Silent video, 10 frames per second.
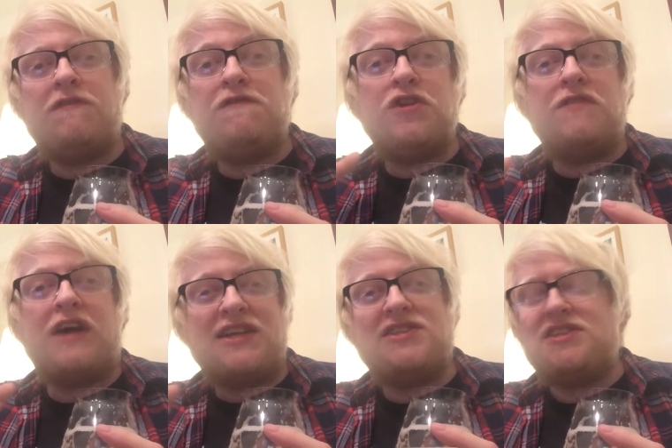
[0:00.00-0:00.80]
full of
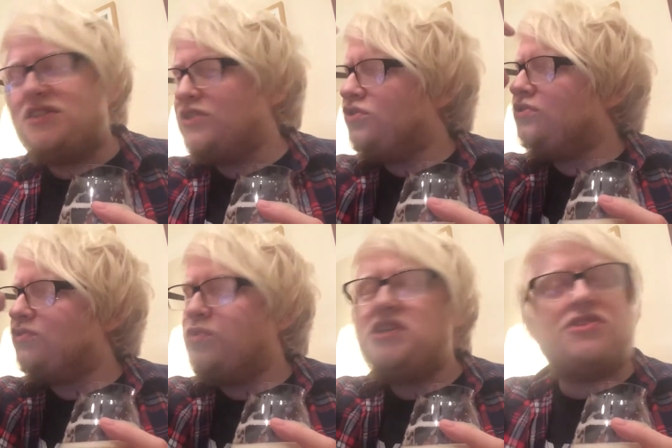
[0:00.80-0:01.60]
acid and just
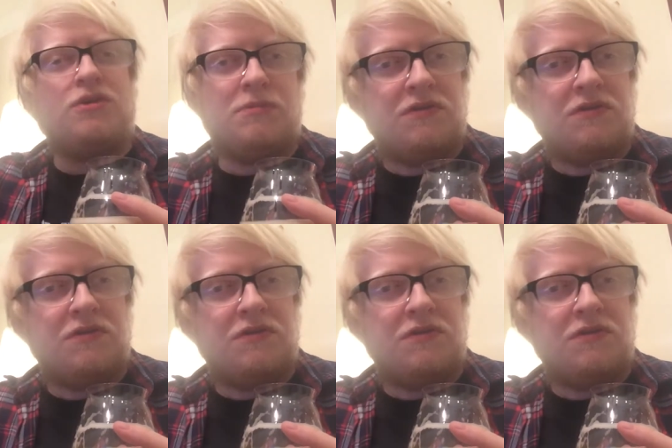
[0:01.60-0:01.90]
squeezed it on